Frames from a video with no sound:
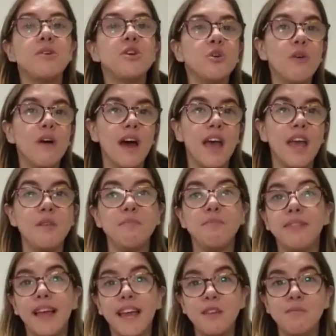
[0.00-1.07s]
pure and
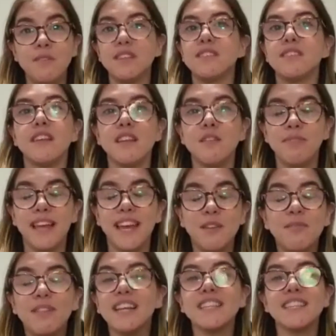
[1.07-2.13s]

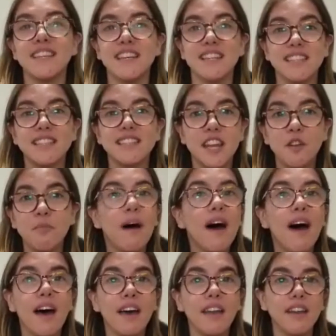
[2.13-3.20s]
blameless and set
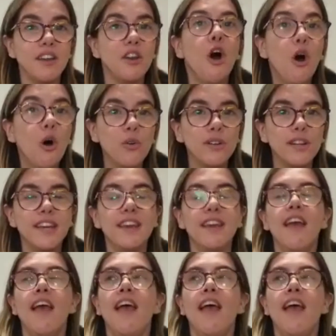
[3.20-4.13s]
apart and holy.